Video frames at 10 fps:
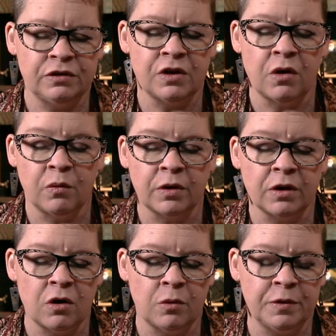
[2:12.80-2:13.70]
So we're
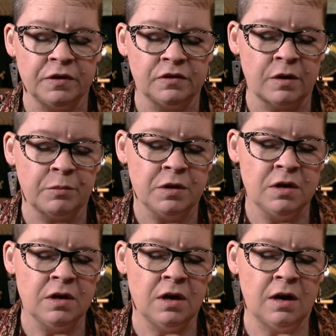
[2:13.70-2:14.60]
gonna open this up.
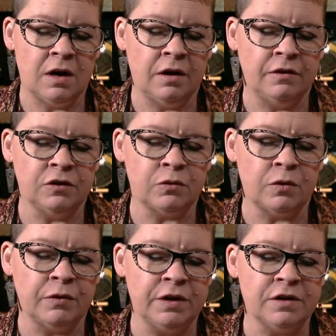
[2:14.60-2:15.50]
This
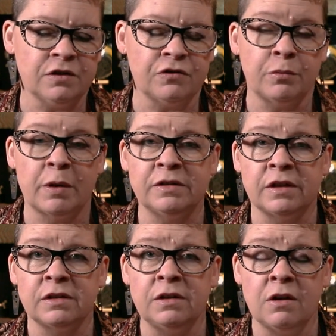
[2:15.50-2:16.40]
one retails for about
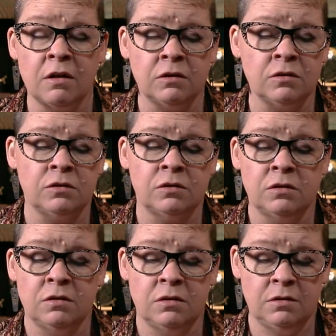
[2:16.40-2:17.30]
$60. So
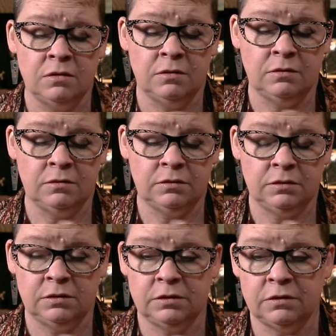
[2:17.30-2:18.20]

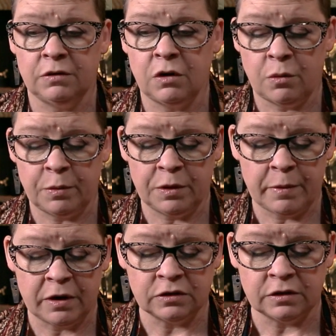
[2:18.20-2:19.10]
I'm gonna open the
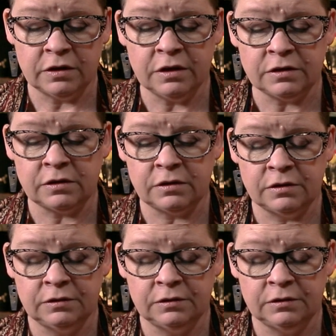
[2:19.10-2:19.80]
box on this.